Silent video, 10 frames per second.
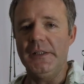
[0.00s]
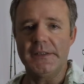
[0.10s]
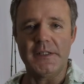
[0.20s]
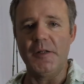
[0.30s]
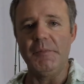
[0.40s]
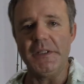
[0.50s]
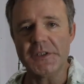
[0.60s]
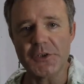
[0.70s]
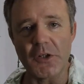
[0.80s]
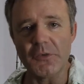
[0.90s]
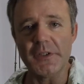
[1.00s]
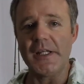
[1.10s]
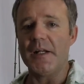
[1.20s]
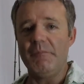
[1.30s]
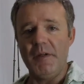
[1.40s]
It's going to be a struggle to
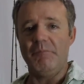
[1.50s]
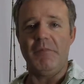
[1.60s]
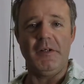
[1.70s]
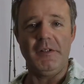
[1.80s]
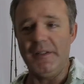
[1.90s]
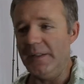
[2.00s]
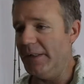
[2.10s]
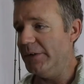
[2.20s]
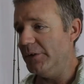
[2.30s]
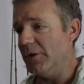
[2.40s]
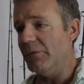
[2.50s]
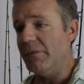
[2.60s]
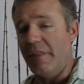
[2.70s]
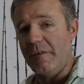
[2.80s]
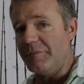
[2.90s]
get them in, but you
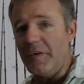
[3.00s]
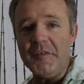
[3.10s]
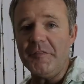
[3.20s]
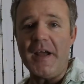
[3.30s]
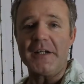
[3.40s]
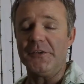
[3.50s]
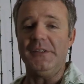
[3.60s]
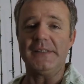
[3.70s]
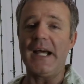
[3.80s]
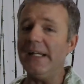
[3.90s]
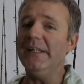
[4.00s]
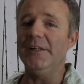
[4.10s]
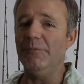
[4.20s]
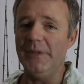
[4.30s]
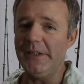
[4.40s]
know the fun factor is
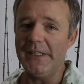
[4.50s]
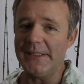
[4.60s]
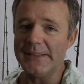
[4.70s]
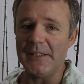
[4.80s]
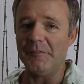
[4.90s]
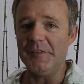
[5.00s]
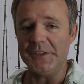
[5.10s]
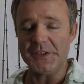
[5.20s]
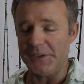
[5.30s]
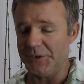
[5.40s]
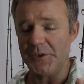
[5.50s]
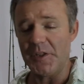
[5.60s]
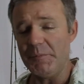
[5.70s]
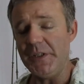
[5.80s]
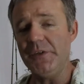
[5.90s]
heightened when you get a sailfish because you're
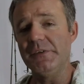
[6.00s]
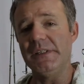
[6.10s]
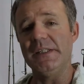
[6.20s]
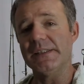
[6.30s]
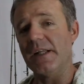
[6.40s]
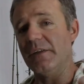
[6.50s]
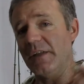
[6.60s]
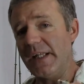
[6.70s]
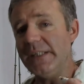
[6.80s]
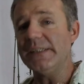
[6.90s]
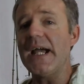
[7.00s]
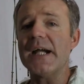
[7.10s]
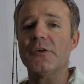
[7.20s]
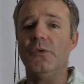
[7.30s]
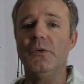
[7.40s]
going to be using this on light
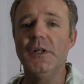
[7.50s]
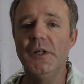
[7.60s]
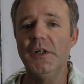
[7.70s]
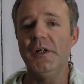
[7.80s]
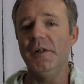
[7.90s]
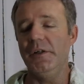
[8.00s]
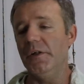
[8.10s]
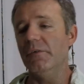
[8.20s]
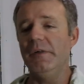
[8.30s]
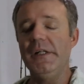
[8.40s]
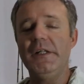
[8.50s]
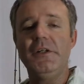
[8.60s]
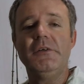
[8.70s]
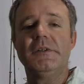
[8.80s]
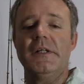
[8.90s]
tackle. You don't need to
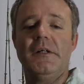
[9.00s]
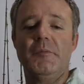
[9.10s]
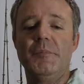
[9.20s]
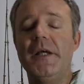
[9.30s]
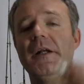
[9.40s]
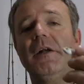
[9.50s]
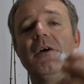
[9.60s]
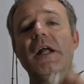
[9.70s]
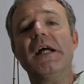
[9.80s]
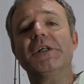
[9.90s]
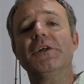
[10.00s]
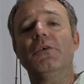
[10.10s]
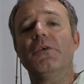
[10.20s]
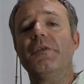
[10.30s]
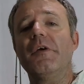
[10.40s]
use a Penn
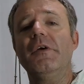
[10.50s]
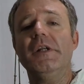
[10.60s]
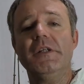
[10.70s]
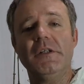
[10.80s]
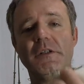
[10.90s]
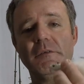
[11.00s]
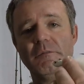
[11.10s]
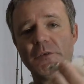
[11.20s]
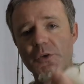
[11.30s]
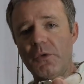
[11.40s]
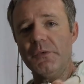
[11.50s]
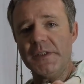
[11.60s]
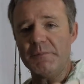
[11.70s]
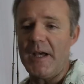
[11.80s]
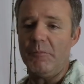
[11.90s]
International 30 to troll
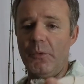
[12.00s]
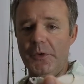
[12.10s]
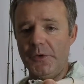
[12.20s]
this bad boy.